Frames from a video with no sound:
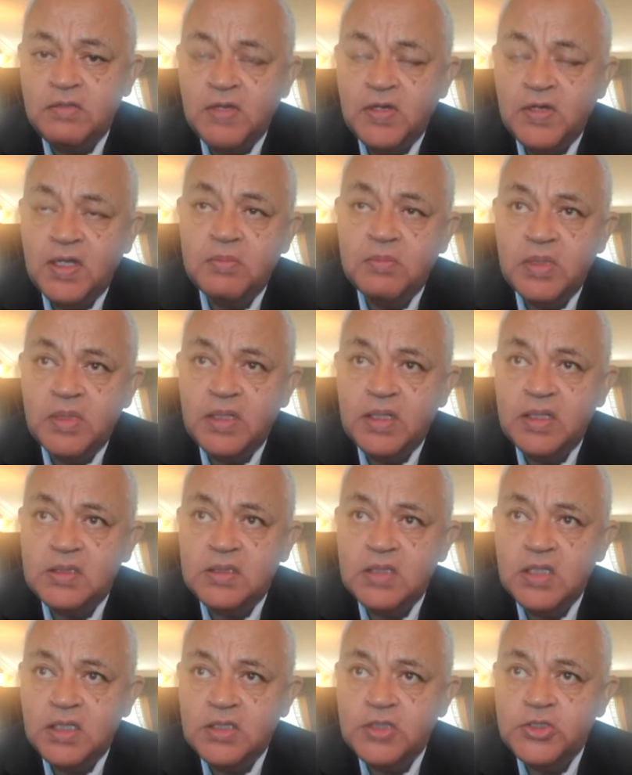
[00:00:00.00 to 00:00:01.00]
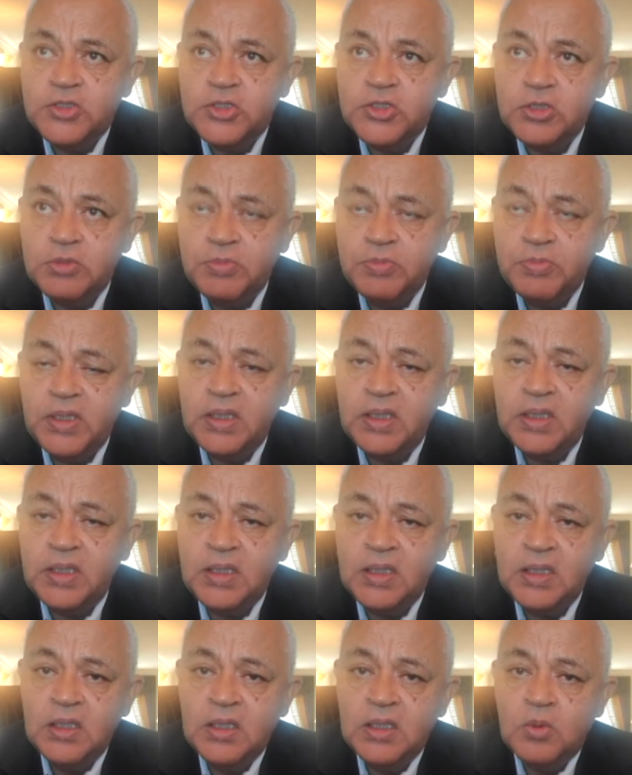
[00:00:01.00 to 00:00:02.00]
that development should
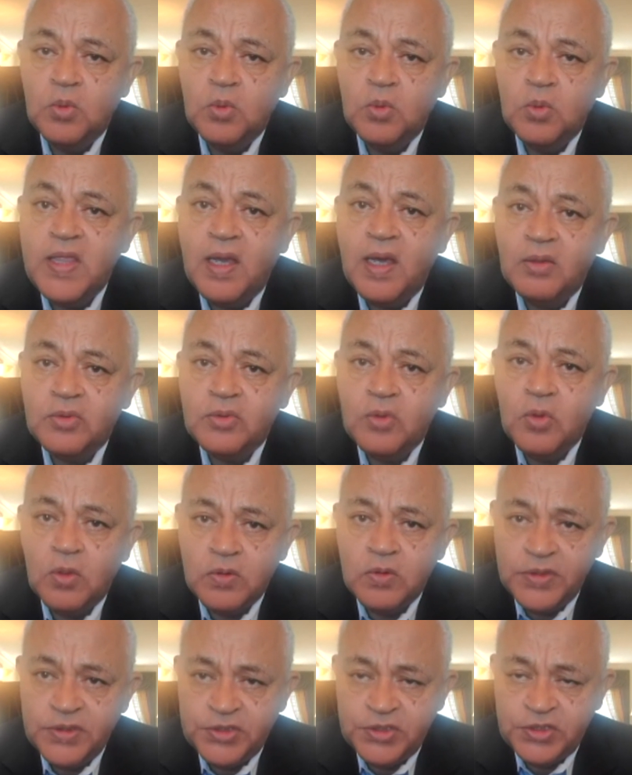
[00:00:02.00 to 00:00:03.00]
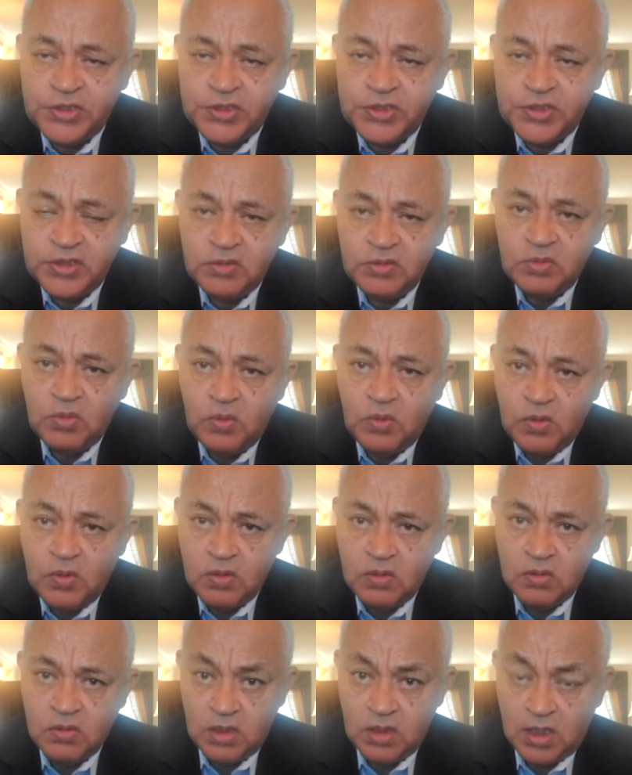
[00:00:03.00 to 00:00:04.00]
be without coercion
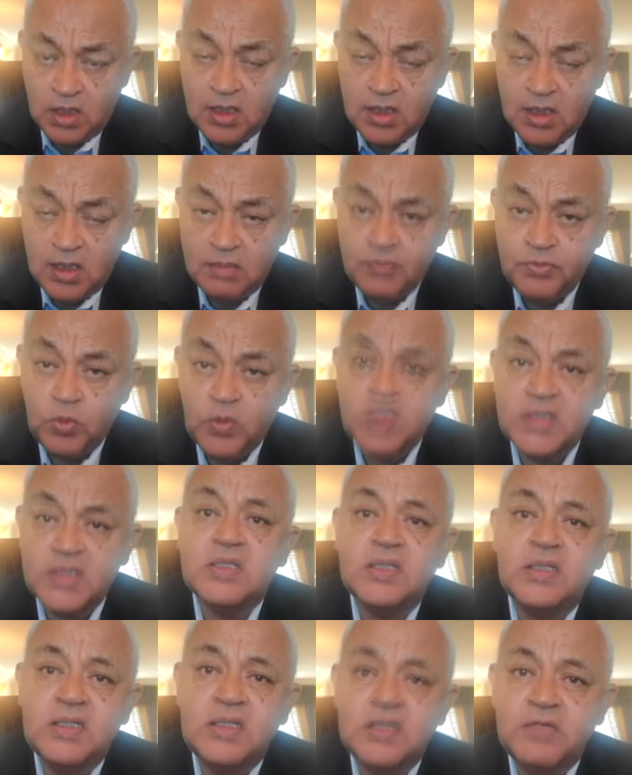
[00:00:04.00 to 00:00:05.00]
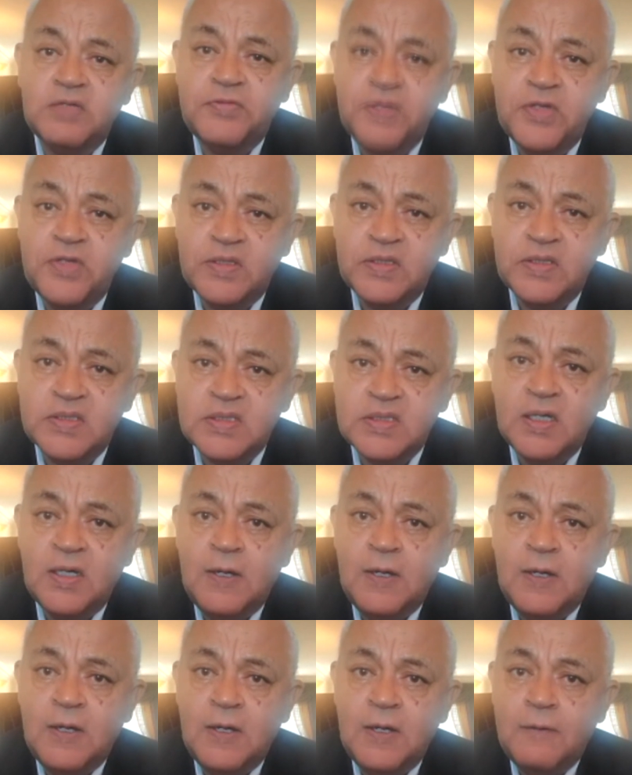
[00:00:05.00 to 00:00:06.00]
or Western
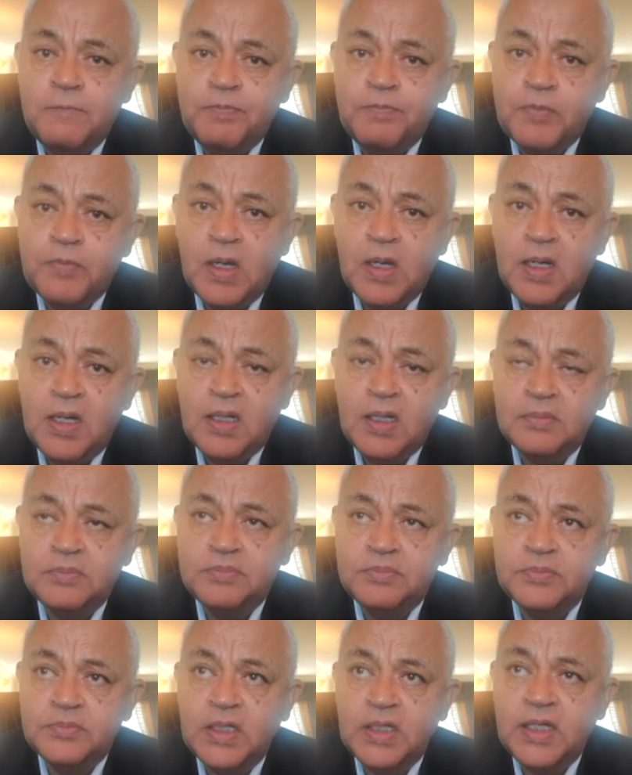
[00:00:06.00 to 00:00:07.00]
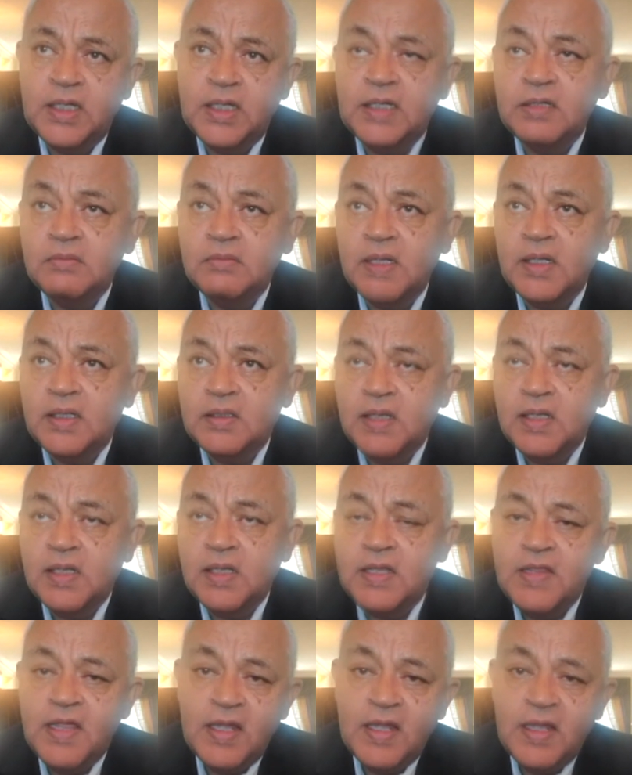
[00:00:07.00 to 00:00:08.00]
interference.
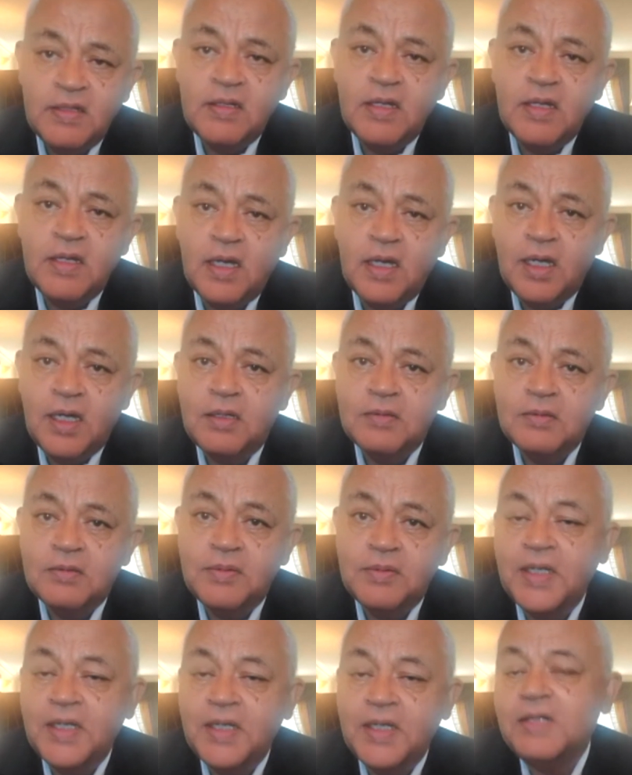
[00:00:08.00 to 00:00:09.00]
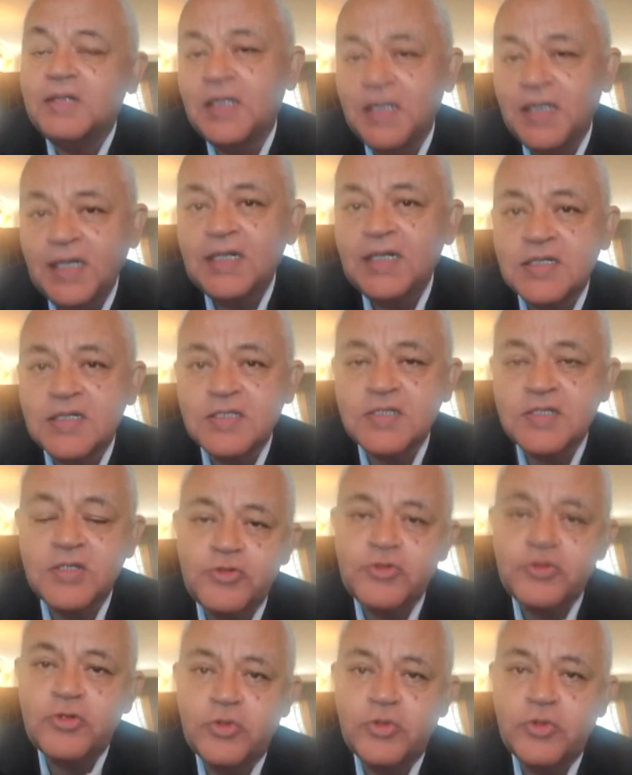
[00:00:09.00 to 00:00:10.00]
And then it led
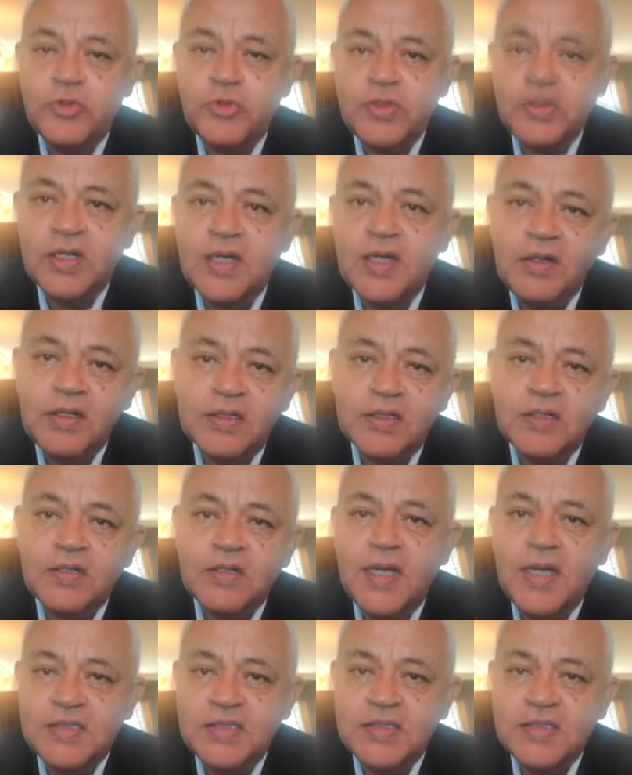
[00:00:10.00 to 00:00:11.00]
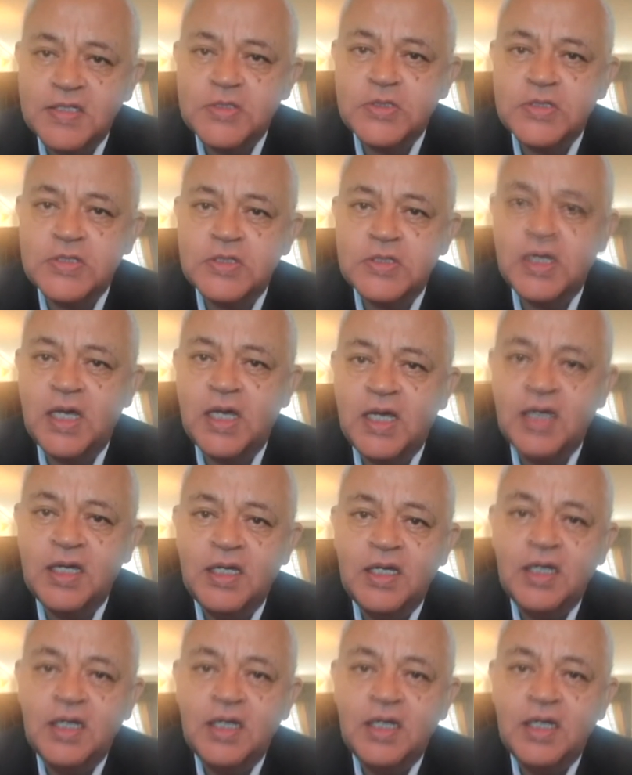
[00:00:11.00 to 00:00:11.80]
us into the current crisis,